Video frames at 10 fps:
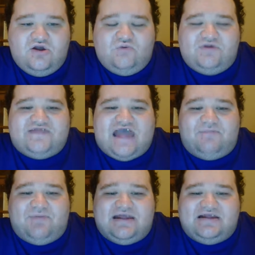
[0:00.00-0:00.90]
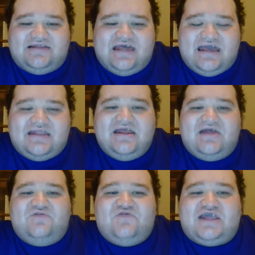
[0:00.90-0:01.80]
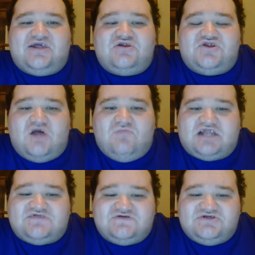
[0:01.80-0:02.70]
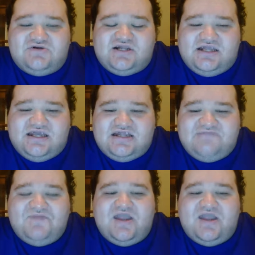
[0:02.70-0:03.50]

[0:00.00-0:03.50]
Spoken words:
With that being said, thank you so much for tuning in.